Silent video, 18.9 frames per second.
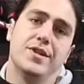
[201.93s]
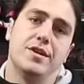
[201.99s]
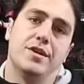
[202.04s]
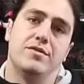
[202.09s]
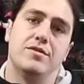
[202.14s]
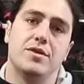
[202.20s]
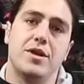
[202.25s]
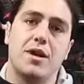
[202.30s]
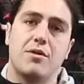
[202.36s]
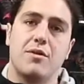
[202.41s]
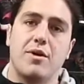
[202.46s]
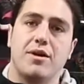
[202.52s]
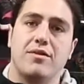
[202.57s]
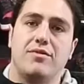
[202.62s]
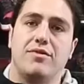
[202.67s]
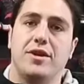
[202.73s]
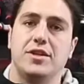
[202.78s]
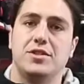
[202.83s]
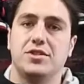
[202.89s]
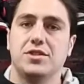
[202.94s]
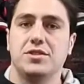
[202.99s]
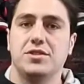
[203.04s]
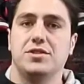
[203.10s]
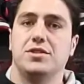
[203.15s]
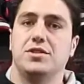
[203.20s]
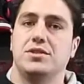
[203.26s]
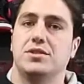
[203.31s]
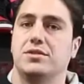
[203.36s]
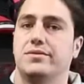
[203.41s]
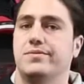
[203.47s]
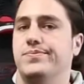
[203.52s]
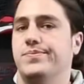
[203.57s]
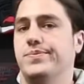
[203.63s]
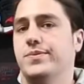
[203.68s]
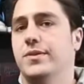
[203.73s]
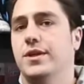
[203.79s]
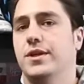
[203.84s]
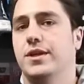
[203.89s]
if you like wearing fake jerseys,
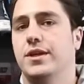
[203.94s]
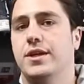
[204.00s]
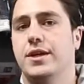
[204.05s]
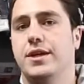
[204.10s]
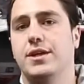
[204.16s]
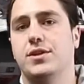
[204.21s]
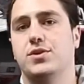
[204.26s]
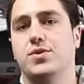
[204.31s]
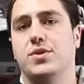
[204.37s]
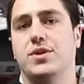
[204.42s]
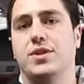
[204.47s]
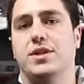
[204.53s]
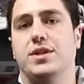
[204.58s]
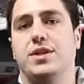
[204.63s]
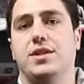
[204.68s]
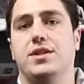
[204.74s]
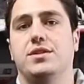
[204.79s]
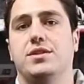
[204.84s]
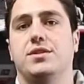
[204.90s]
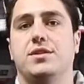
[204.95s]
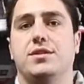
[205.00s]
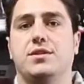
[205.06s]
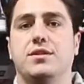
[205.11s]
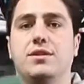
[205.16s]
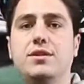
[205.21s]
it is what it is.